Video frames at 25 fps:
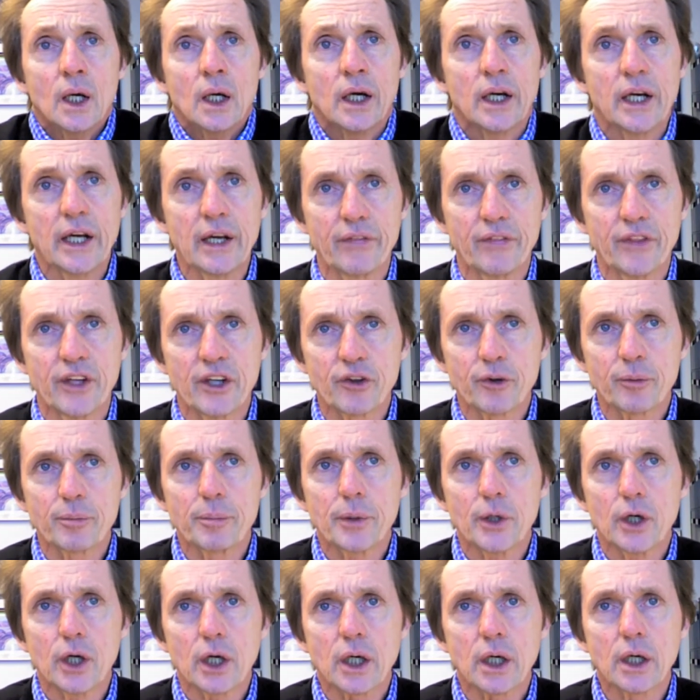in this
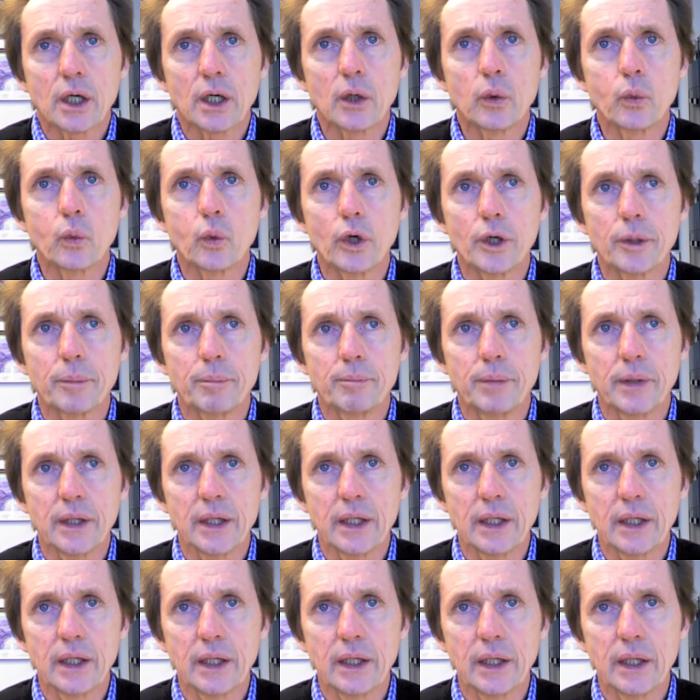book would
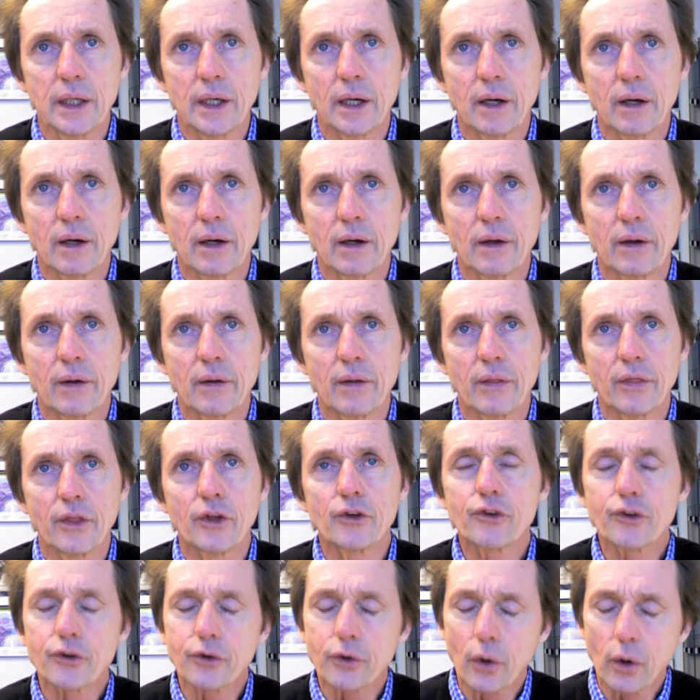be the
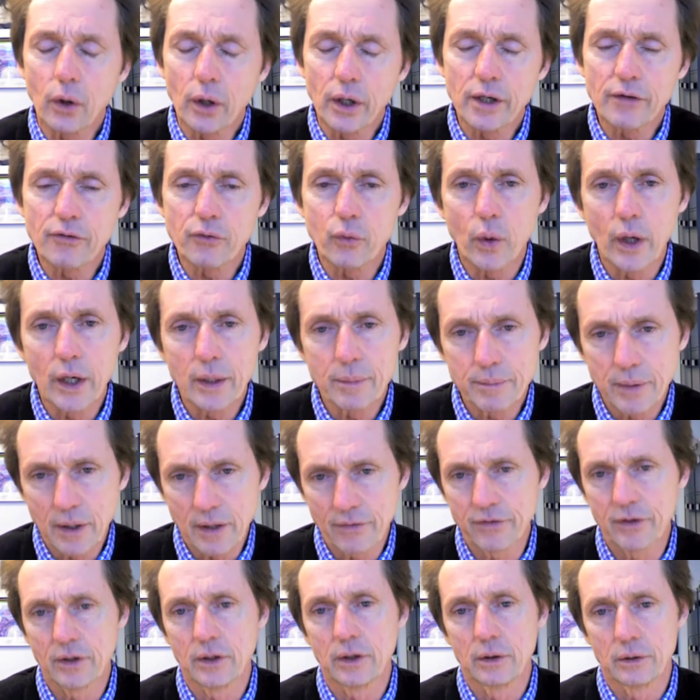story of White
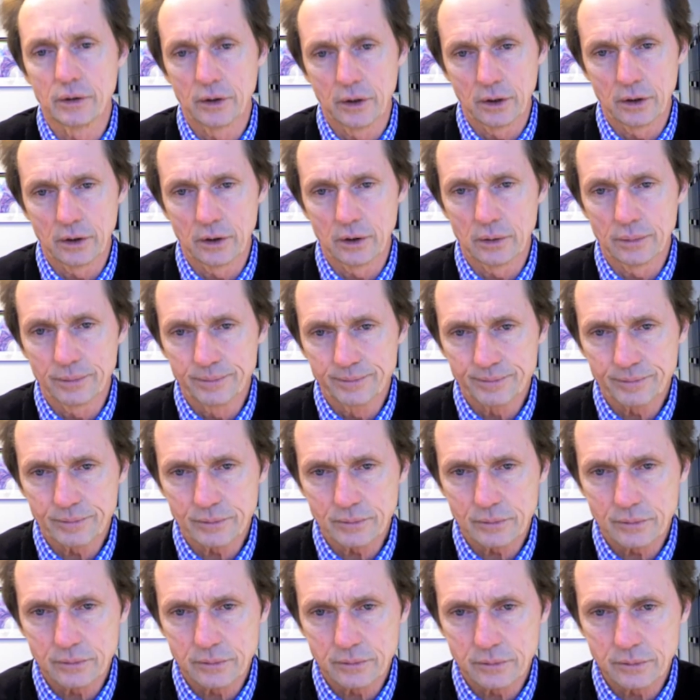Buffalo Girl.
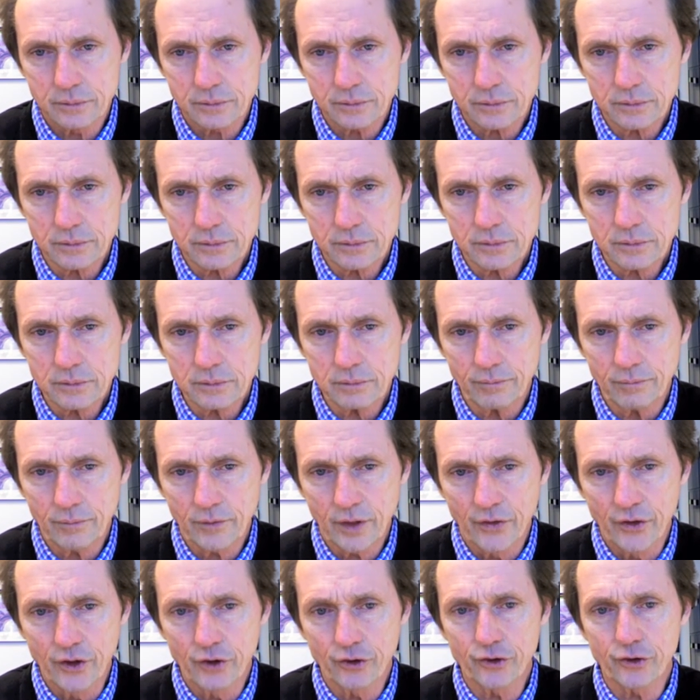
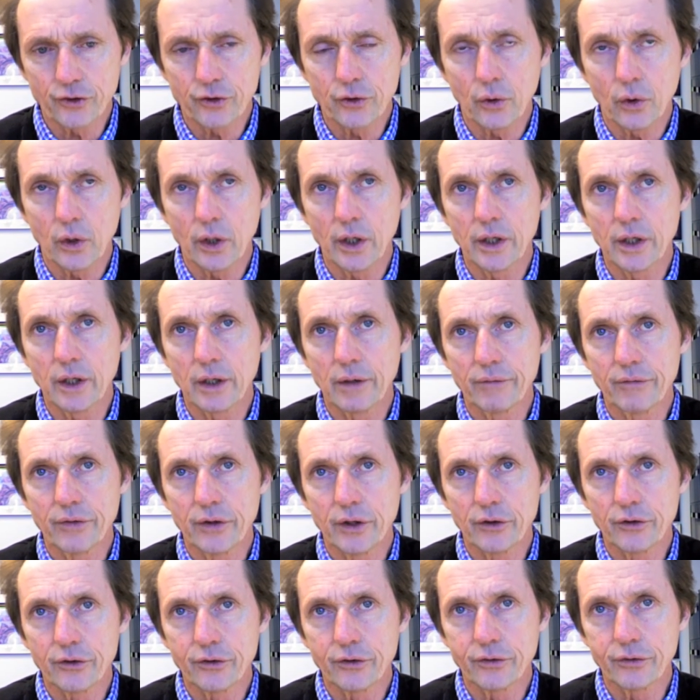The story of
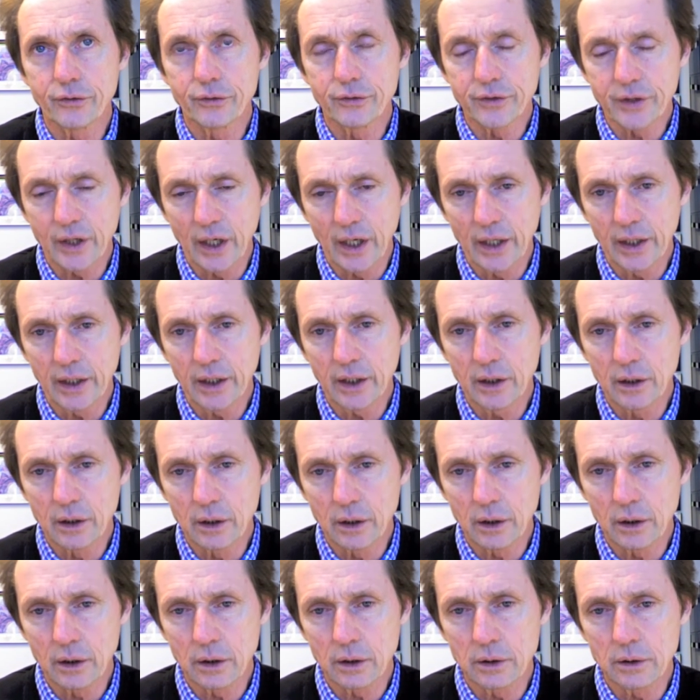this tiny
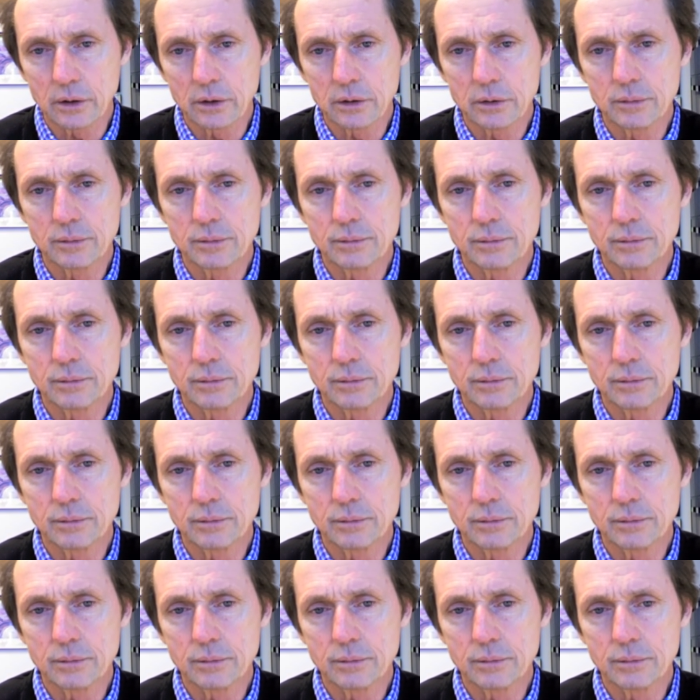girl